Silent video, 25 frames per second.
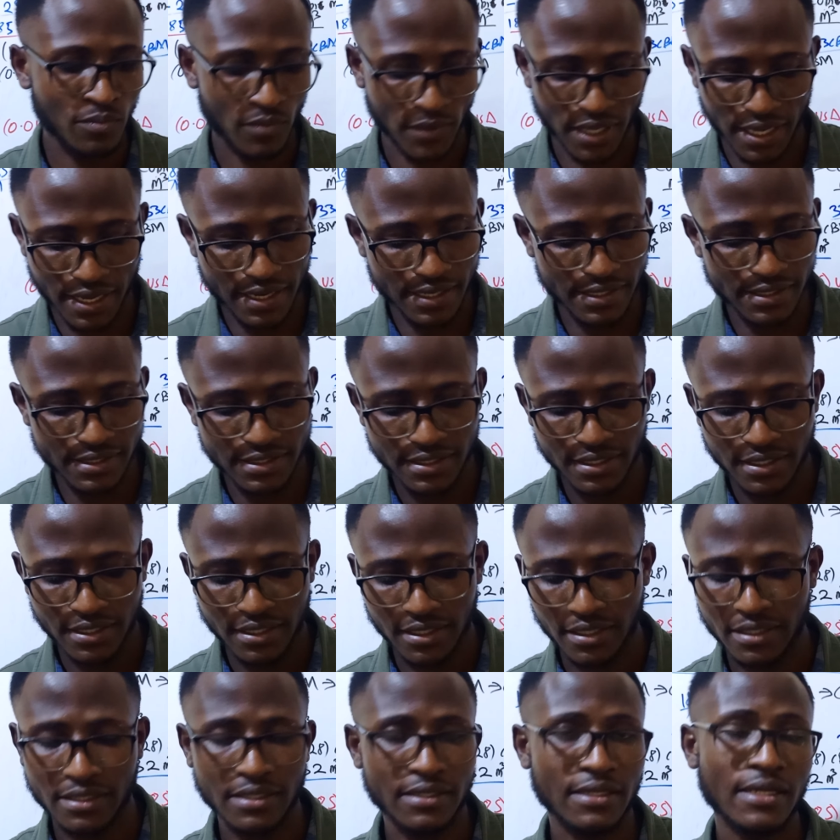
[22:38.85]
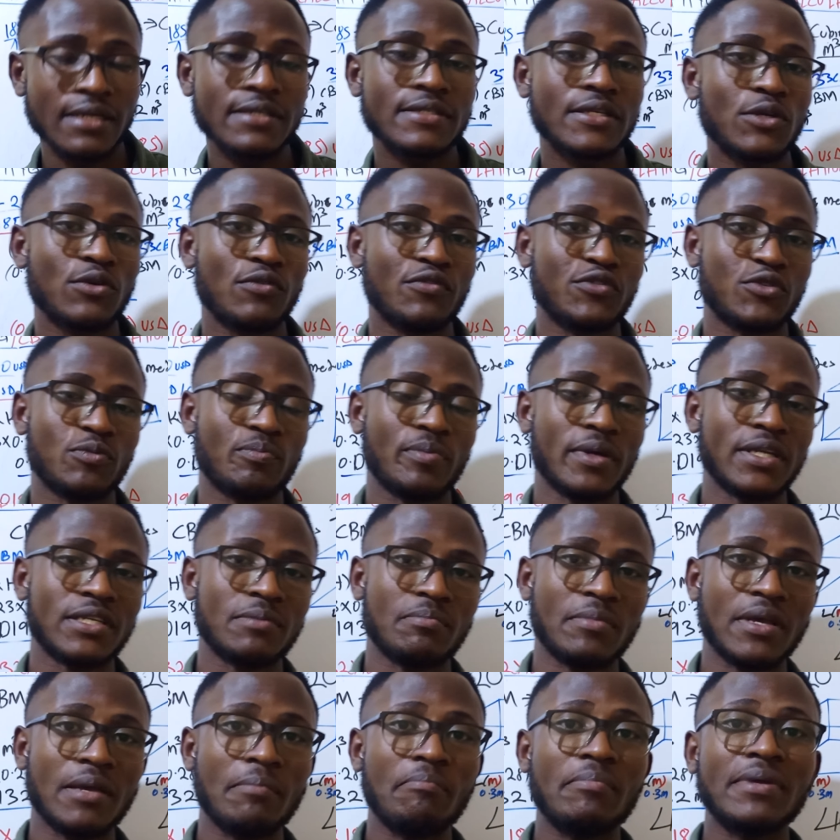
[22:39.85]
And let's say you've spent
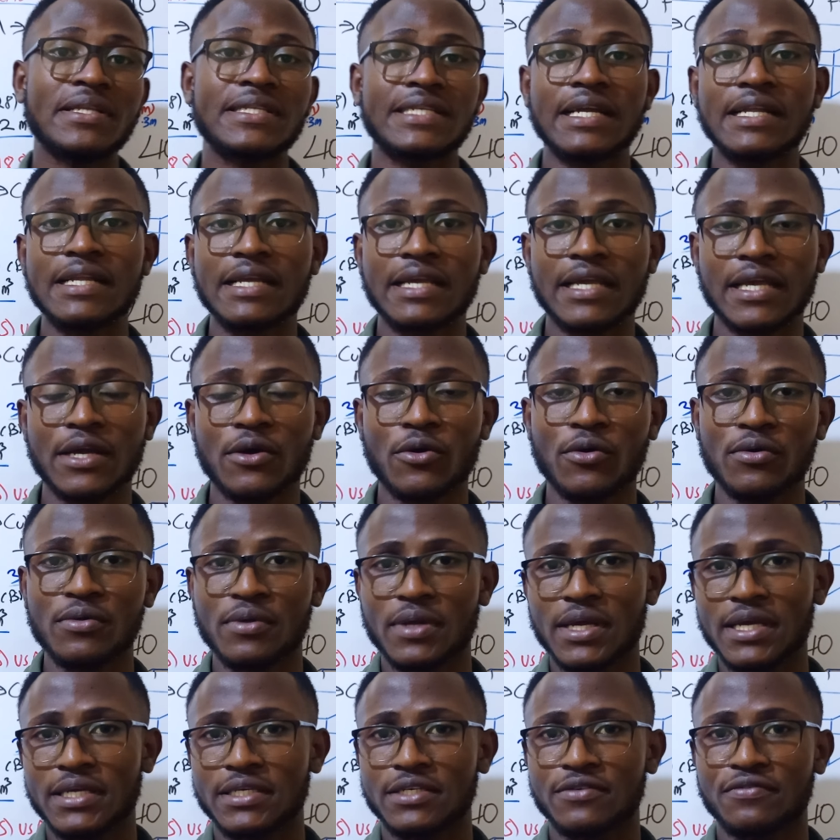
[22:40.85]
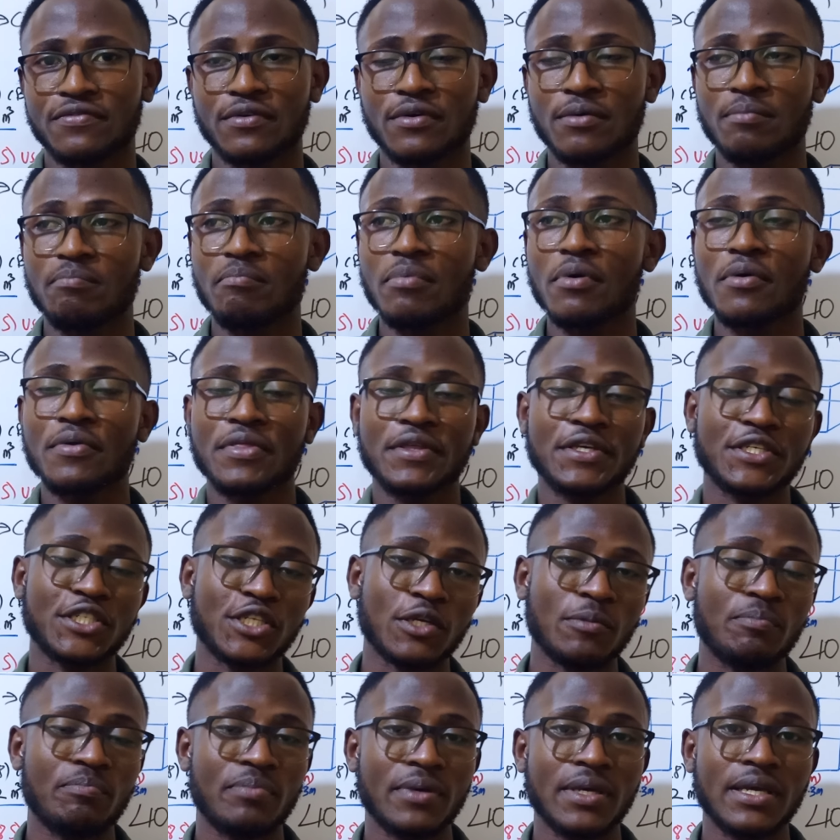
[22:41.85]
maybe 10K on each for both
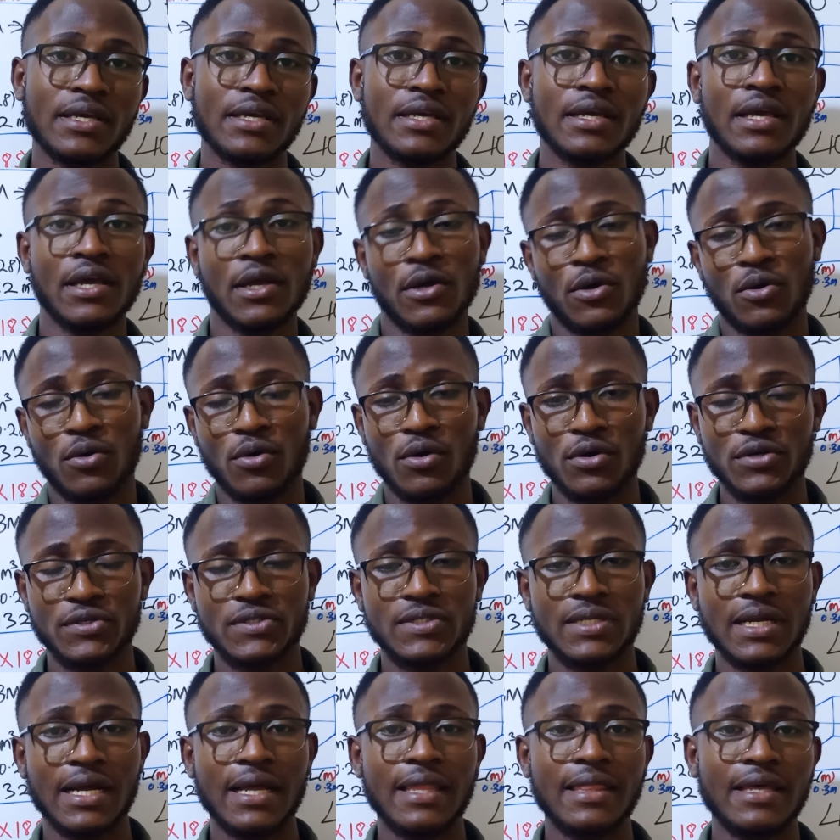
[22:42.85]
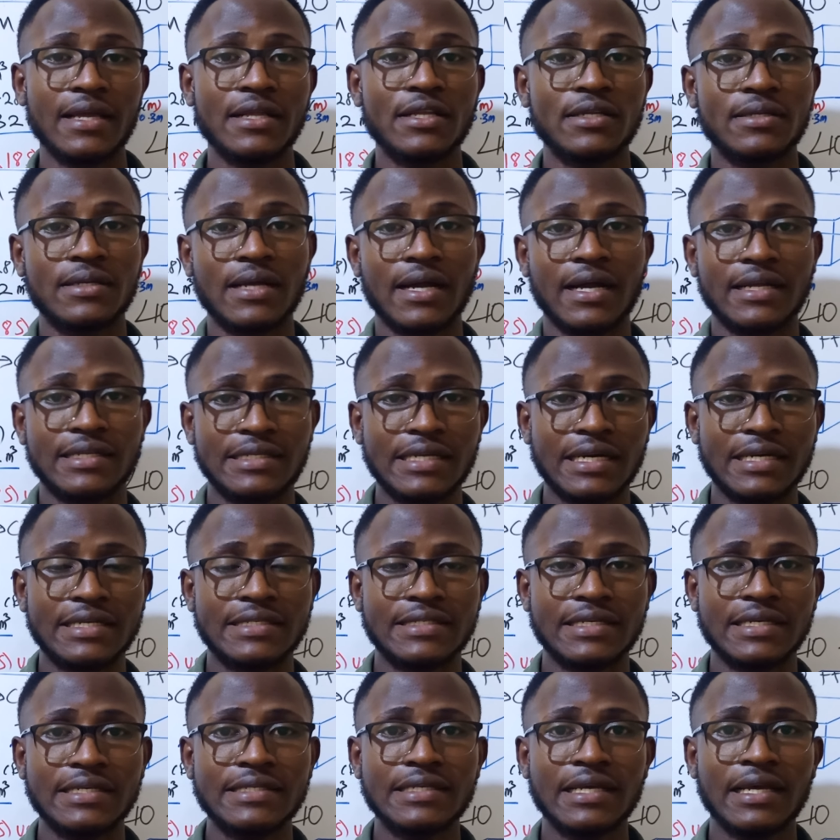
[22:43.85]
shipping cost and then
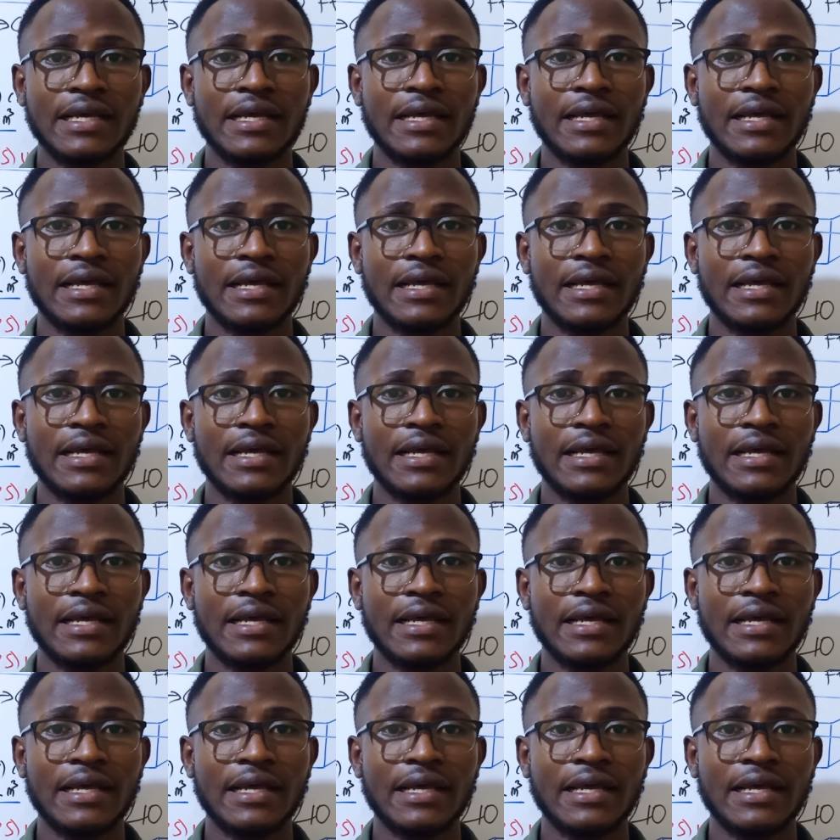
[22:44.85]
taxes,